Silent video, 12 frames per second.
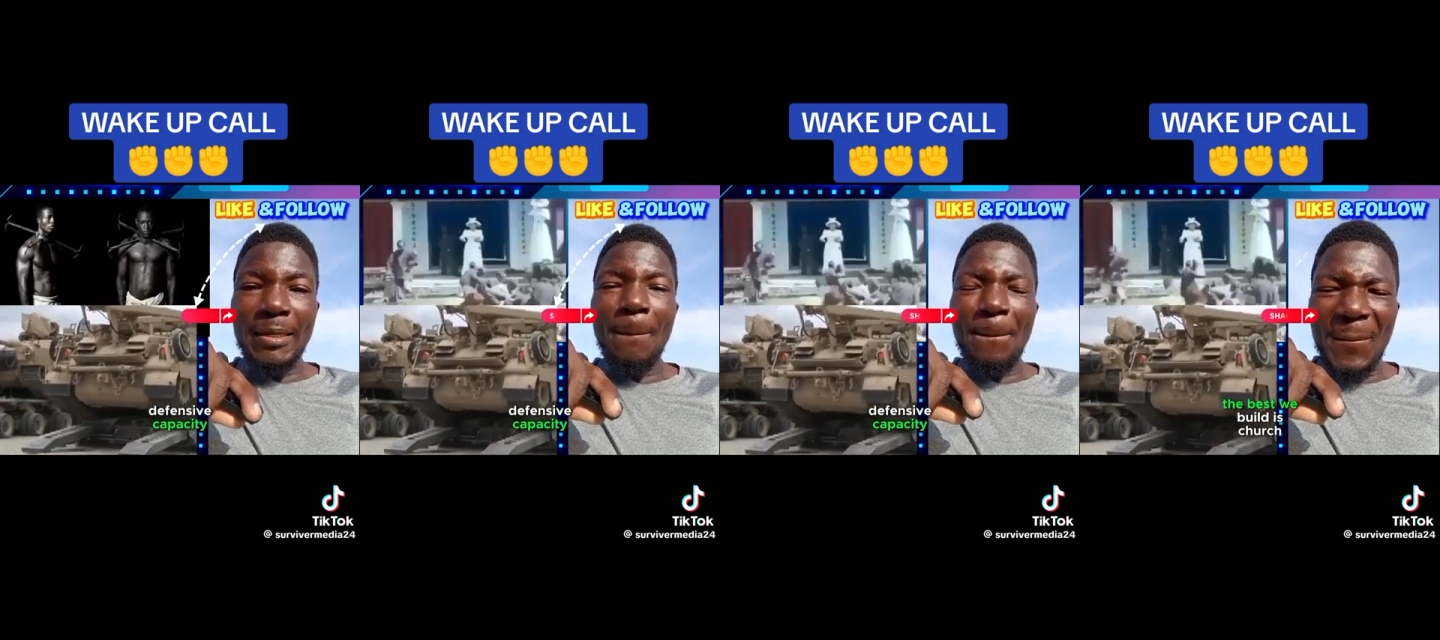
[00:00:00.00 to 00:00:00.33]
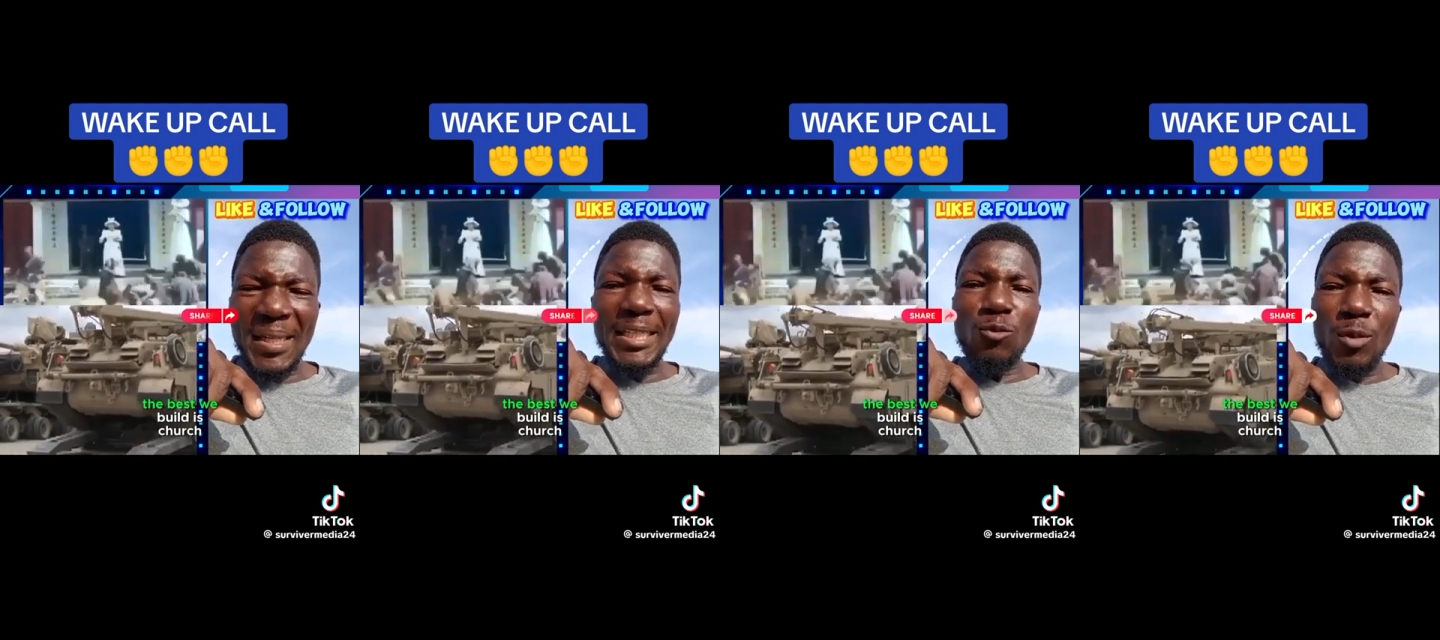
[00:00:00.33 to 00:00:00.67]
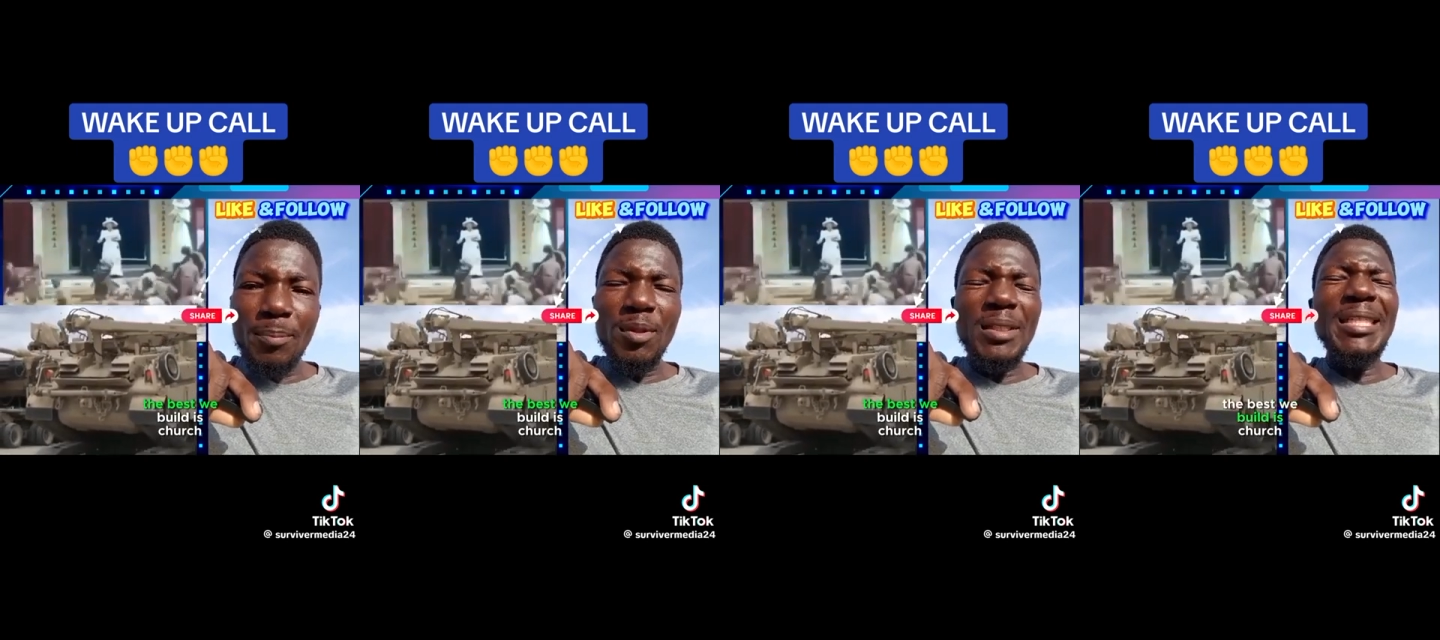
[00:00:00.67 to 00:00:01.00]
the best
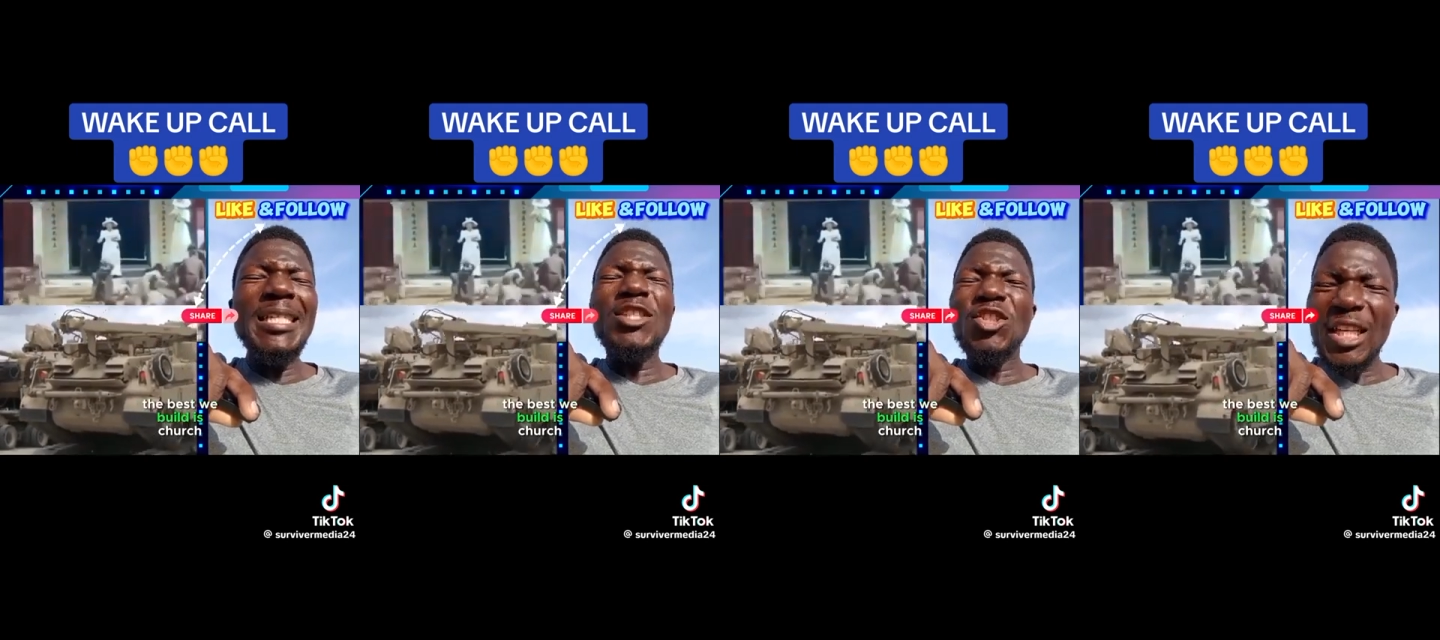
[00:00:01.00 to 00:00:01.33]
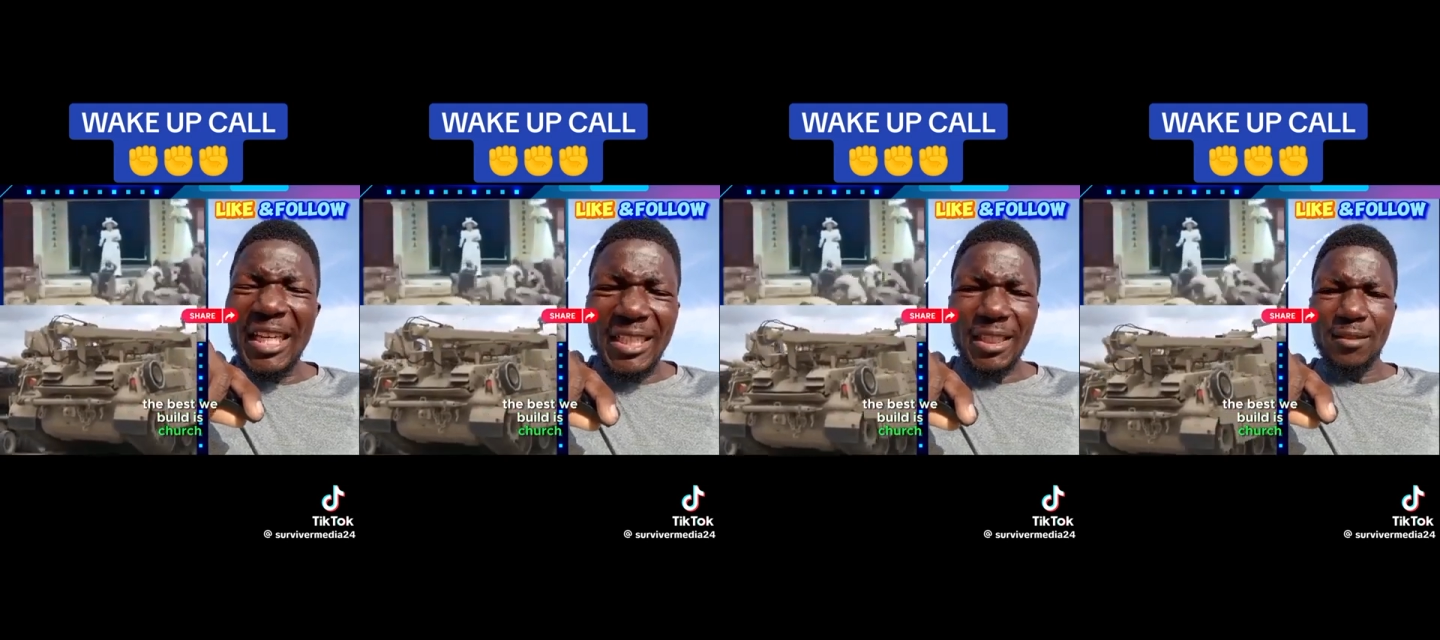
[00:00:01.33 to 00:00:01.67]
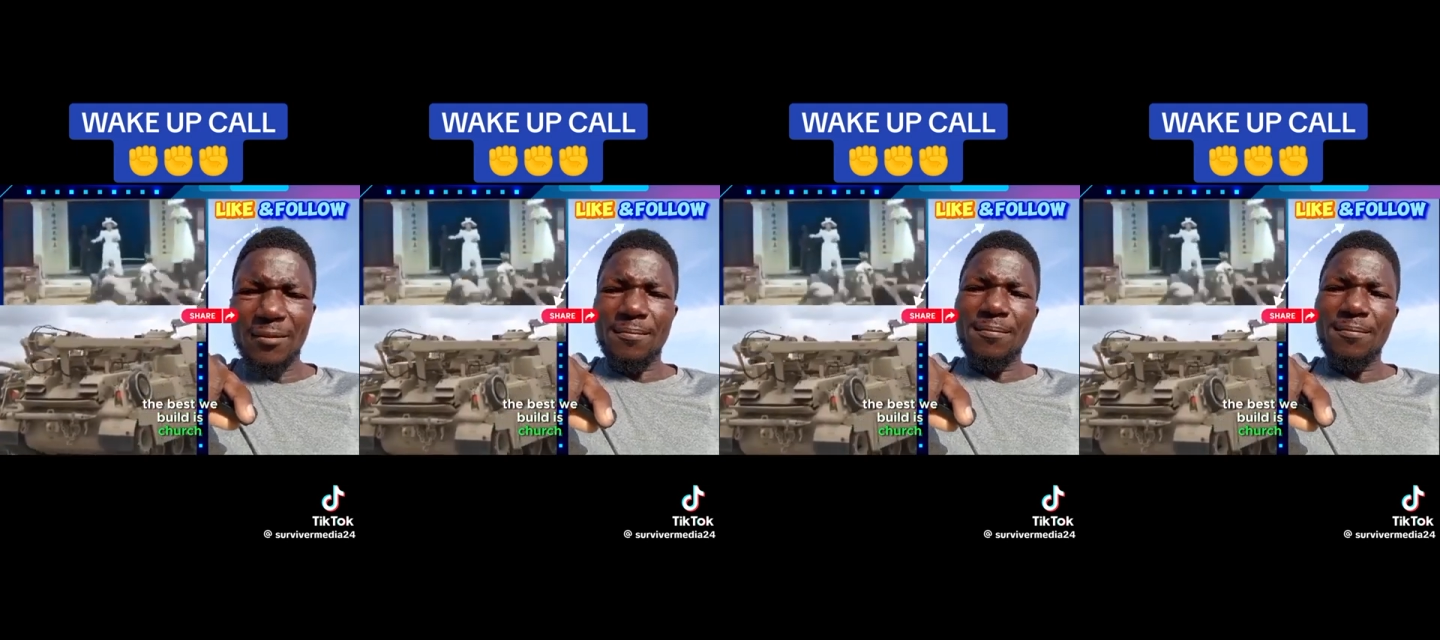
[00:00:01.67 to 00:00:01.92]
we build is church.